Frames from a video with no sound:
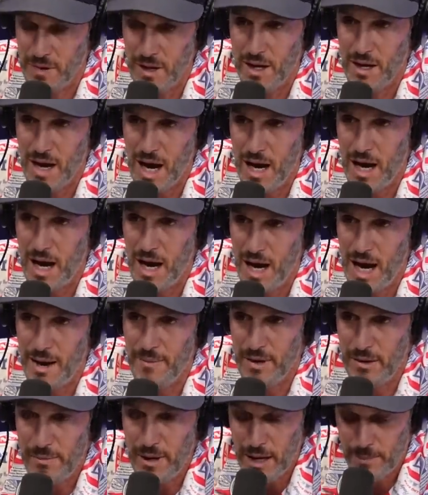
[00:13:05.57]
I understand that. I'm
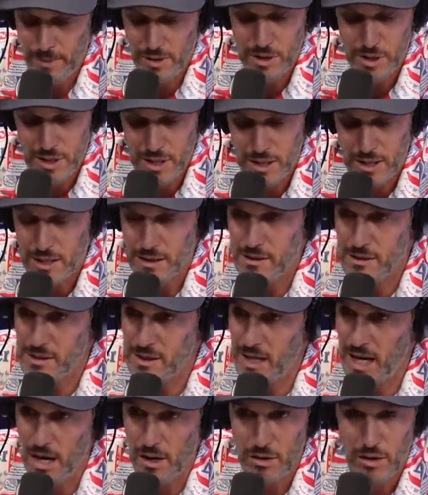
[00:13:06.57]
gonna buy a bunch of tickets,
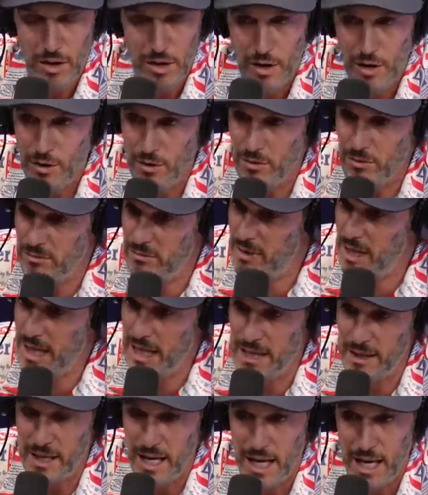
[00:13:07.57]
and I'll go,
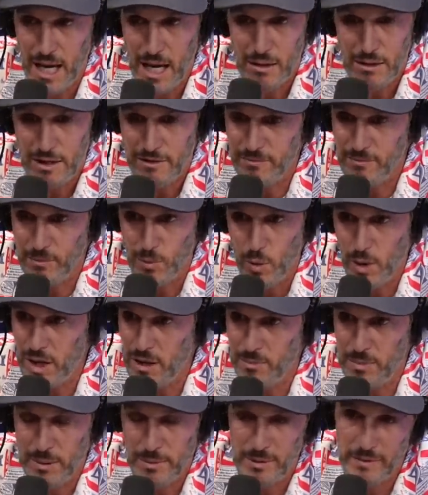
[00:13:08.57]
and then I'll give them away to
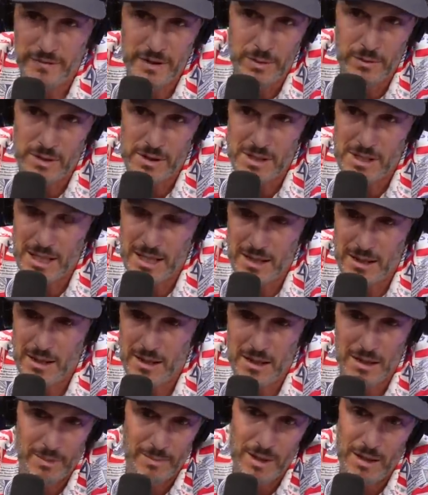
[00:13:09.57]
people if they want to stand to
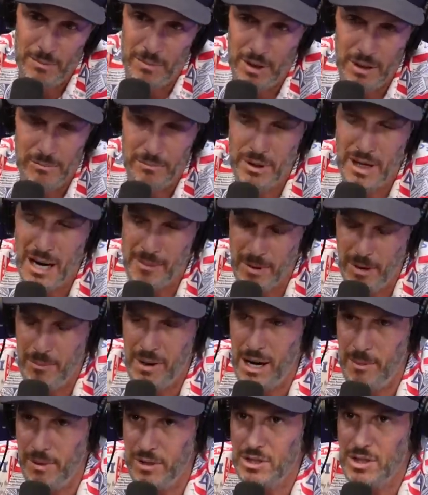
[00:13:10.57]
come in. But but I'm gonna
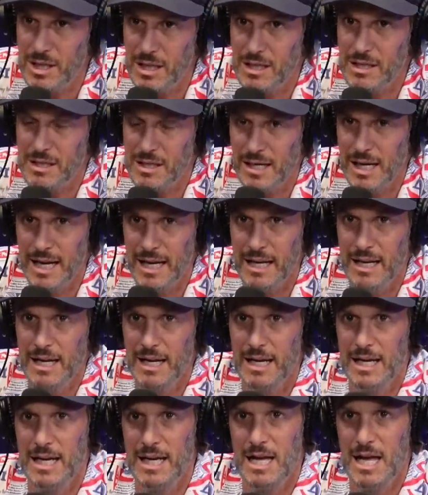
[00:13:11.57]
buy a bunch of tickets of that
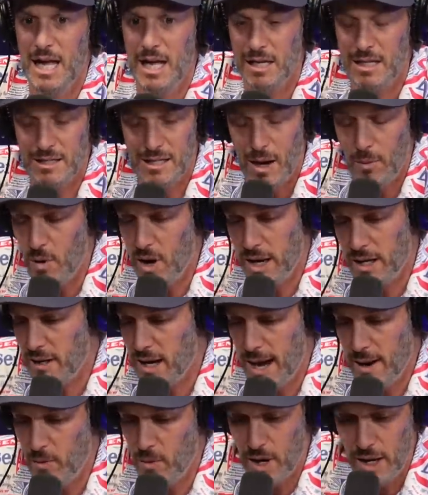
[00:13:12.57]
because I want
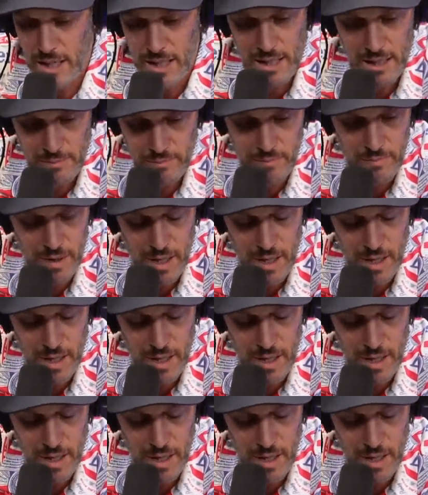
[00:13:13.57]
I want him.